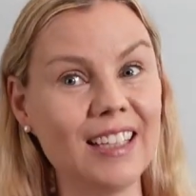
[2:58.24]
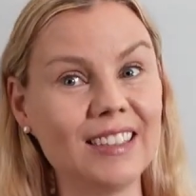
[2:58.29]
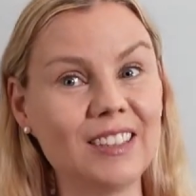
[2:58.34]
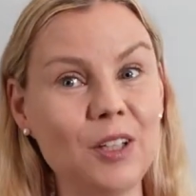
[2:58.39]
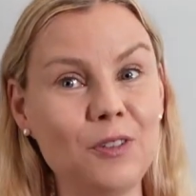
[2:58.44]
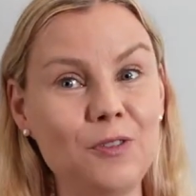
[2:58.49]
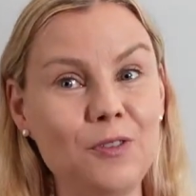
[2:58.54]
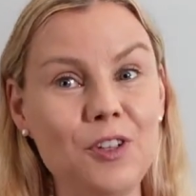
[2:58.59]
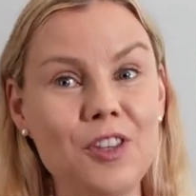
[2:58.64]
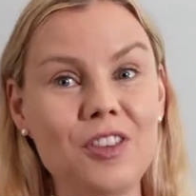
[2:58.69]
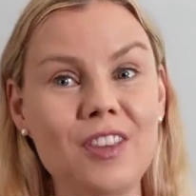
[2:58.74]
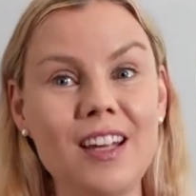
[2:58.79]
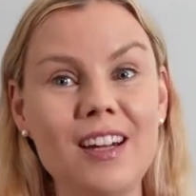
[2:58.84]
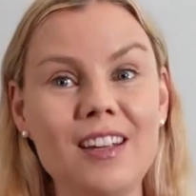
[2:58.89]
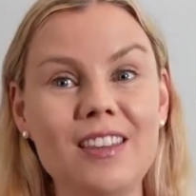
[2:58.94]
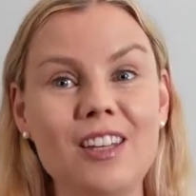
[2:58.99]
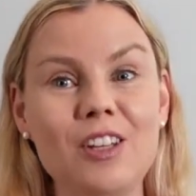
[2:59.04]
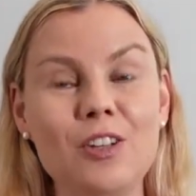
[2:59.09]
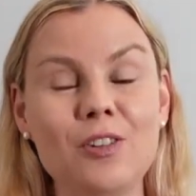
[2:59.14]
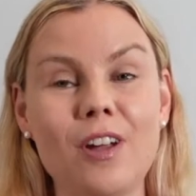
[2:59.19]
So if you
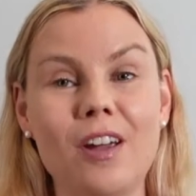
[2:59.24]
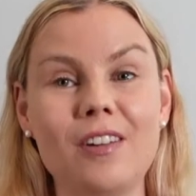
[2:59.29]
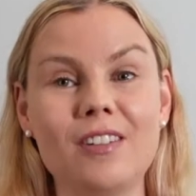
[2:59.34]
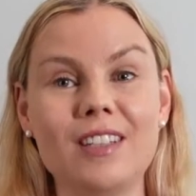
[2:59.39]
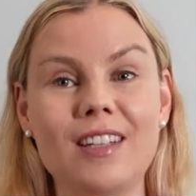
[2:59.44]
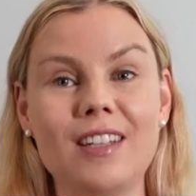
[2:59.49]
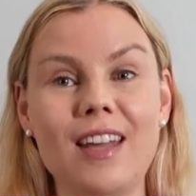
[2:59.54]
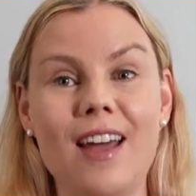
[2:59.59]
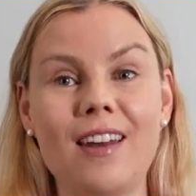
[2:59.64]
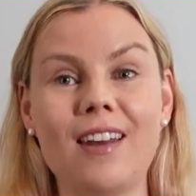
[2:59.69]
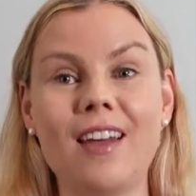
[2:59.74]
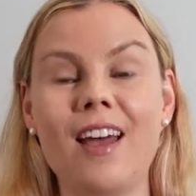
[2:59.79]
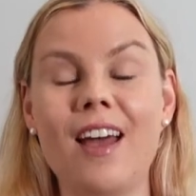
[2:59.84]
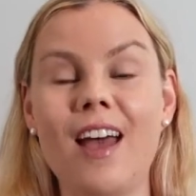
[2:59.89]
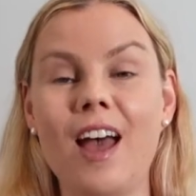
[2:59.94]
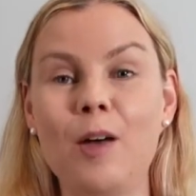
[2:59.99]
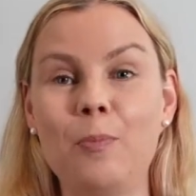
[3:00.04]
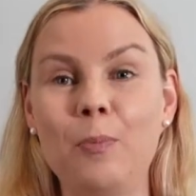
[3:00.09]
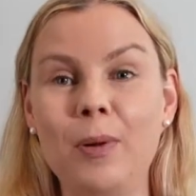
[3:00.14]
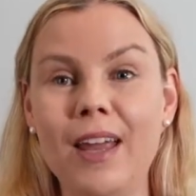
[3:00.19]
think that you're going to get
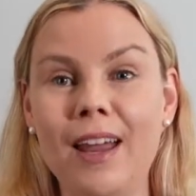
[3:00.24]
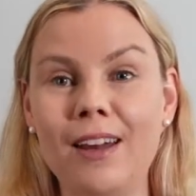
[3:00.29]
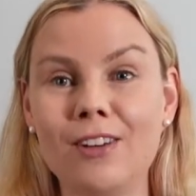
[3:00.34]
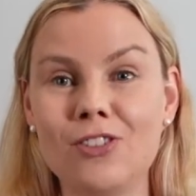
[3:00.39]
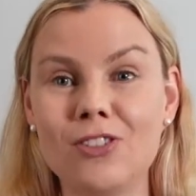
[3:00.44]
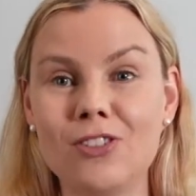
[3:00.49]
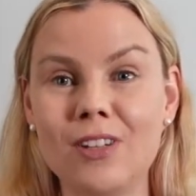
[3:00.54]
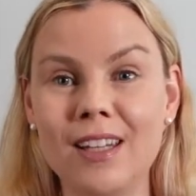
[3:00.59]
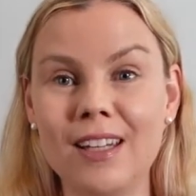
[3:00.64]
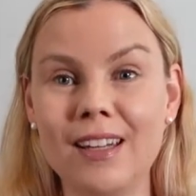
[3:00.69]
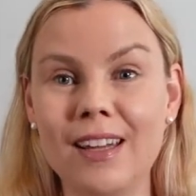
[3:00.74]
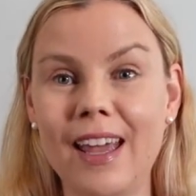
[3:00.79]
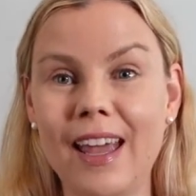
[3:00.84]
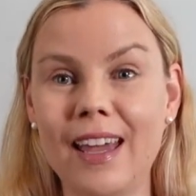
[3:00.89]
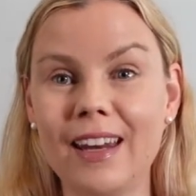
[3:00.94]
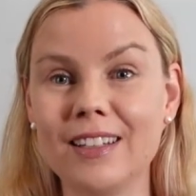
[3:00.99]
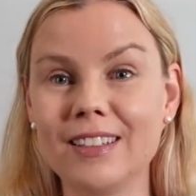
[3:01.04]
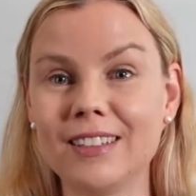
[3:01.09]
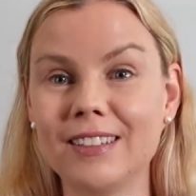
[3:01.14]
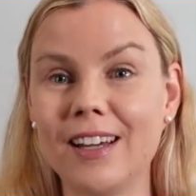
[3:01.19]
a PhD
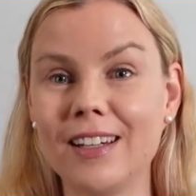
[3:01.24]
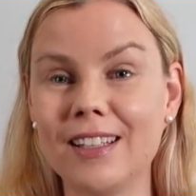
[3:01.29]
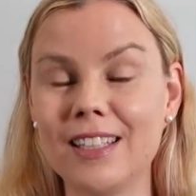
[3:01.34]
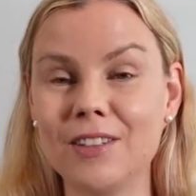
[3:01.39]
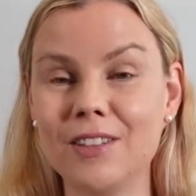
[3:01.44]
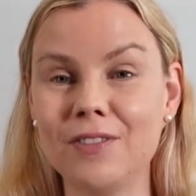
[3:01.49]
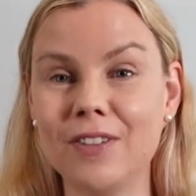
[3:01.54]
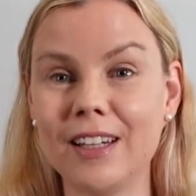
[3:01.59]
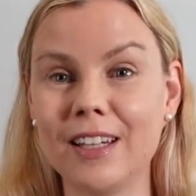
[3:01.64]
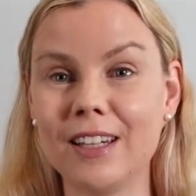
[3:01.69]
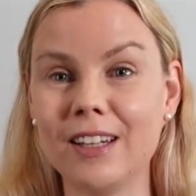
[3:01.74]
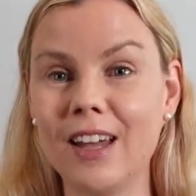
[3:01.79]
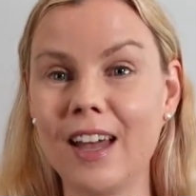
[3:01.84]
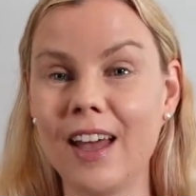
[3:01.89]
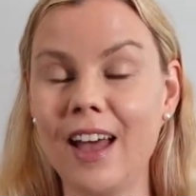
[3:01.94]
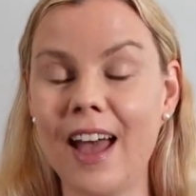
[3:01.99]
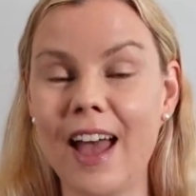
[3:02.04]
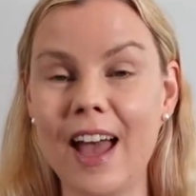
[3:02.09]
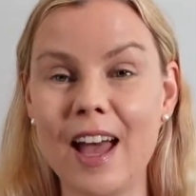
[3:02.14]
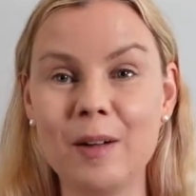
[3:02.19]
in a scientific
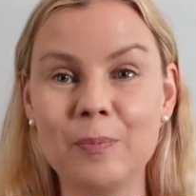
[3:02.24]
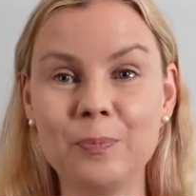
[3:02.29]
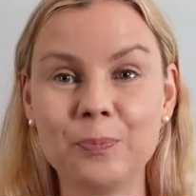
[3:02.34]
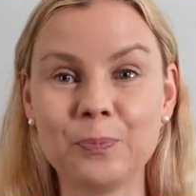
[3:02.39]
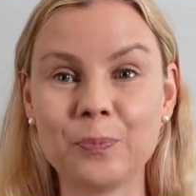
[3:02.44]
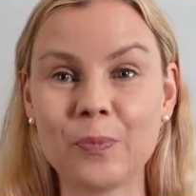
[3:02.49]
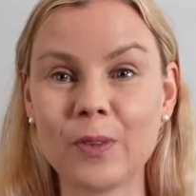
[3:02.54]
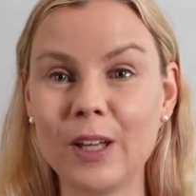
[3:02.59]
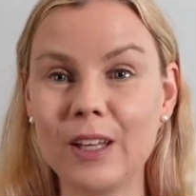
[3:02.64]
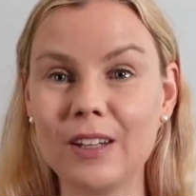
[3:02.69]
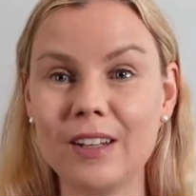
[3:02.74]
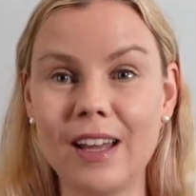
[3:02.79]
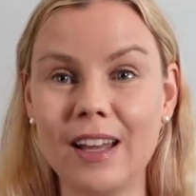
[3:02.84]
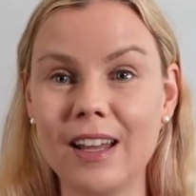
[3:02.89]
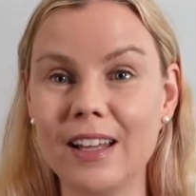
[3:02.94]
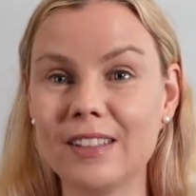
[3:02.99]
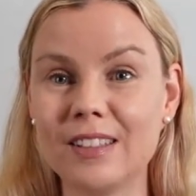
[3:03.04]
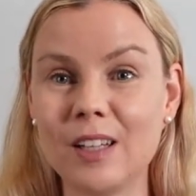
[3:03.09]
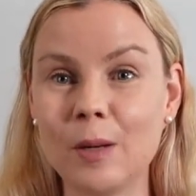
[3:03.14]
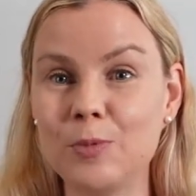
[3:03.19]
a
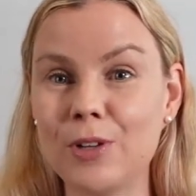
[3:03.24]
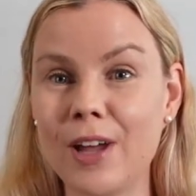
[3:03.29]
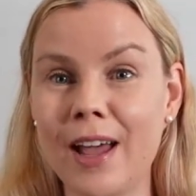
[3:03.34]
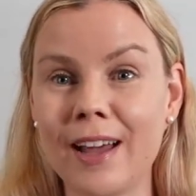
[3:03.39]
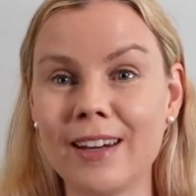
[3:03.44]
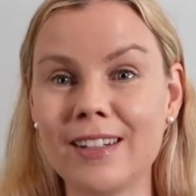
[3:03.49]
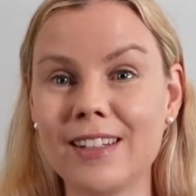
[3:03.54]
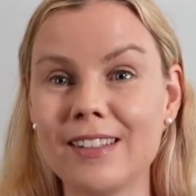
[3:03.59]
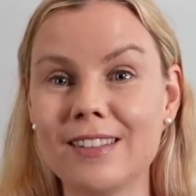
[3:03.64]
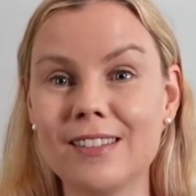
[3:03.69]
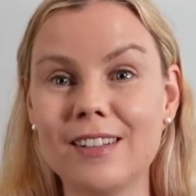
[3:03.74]
subject and